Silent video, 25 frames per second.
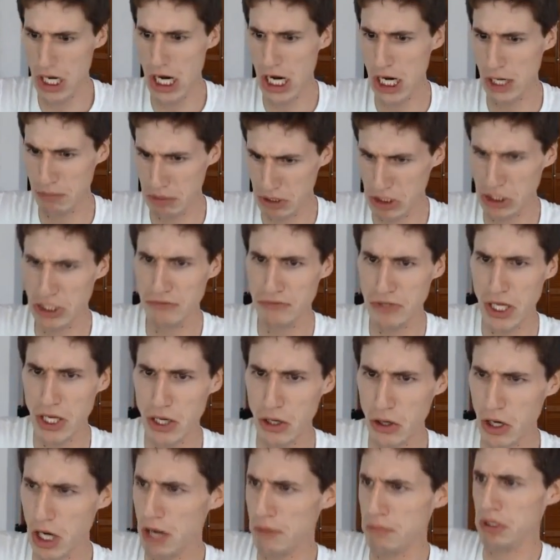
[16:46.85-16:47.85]
I believe
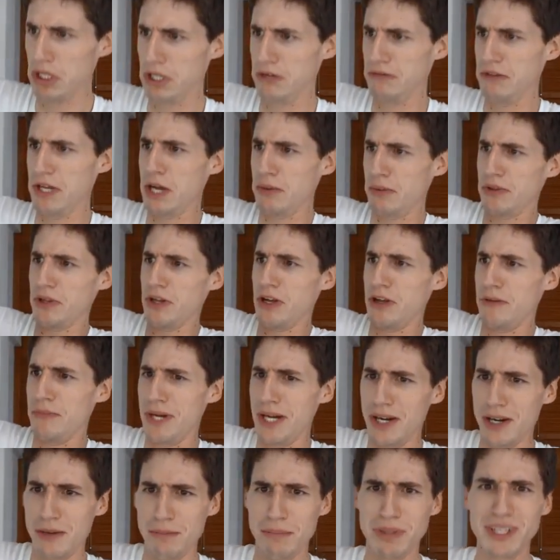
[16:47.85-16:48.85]
that, or I believe that with all
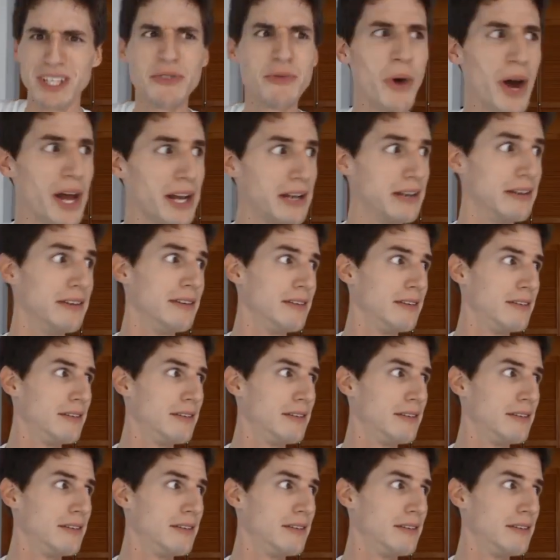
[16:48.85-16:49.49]
my heart? Believe what?